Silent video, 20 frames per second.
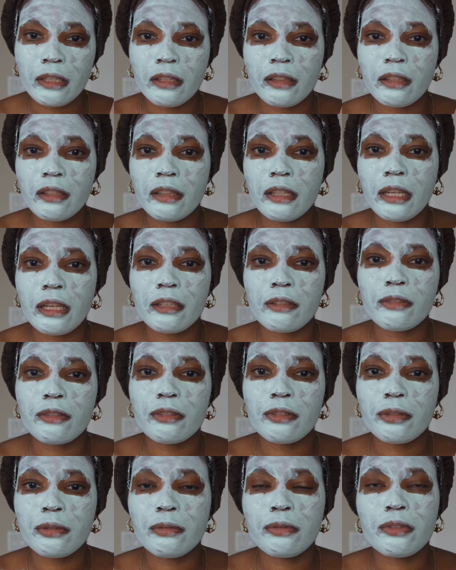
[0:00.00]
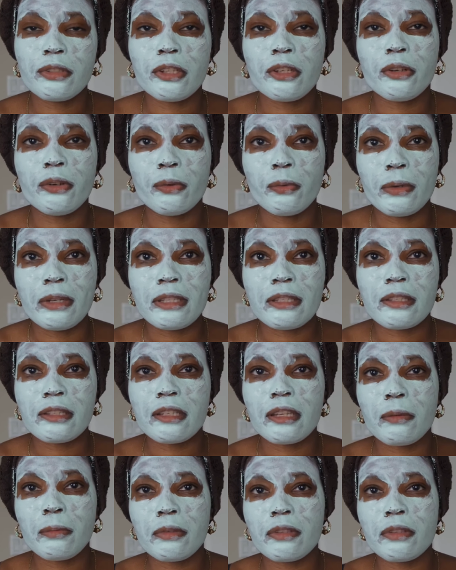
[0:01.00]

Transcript: either that Tuesday or Wednesday.